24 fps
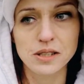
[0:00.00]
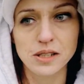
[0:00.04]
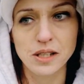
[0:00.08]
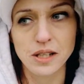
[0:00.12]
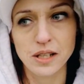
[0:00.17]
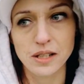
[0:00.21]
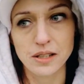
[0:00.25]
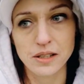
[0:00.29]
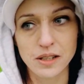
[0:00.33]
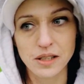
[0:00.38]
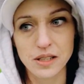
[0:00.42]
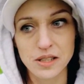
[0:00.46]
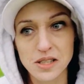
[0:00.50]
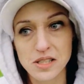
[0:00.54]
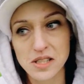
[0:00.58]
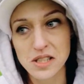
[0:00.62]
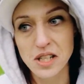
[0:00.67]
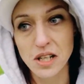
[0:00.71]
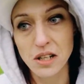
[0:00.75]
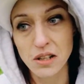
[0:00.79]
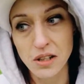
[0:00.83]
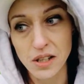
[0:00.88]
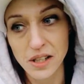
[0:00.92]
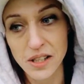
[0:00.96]
And it's
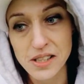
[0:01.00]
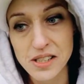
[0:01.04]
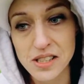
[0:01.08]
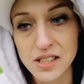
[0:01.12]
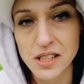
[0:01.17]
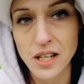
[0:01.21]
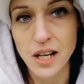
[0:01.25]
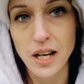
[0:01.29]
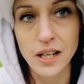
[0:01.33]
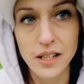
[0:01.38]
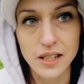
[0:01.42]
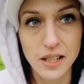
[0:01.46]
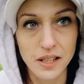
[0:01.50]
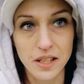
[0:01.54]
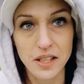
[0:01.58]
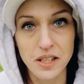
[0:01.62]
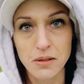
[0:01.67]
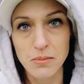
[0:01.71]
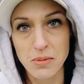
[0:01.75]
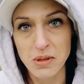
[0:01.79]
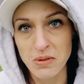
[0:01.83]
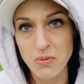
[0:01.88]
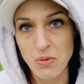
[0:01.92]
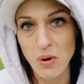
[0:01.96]
still inside a little
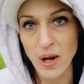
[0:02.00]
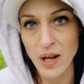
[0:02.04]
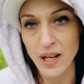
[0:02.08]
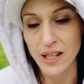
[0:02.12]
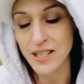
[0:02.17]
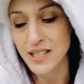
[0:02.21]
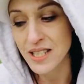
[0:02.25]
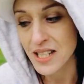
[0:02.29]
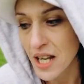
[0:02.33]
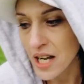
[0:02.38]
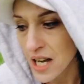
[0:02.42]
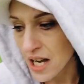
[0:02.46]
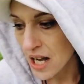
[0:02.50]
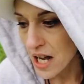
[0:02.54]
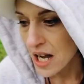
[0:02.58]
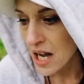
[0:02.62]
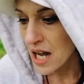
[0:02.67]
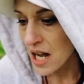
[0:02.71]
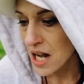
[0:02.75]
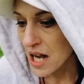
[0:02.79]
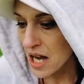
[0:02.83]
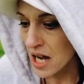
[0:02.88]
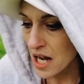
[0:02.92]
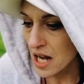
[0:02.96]
bit wet.
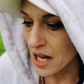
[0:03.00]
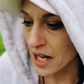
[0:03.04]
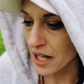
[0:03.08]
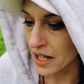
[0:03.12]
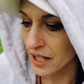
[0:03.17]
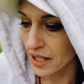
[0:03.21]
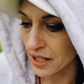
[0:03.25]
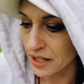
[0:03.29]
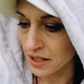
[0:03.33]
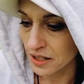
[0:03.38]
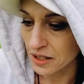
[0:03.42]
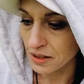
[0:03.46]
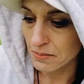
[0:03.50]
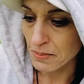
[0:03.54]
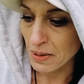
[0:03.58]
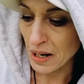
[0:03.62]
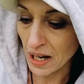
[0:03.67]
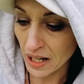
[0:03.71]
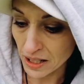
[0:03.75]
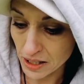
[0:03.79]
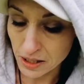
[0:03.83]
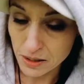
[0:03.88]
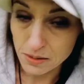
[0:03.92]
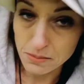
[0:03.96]
And
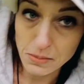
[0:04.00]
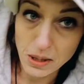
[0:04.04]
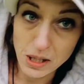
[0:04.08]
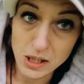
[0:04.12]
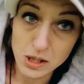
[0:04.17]
my, my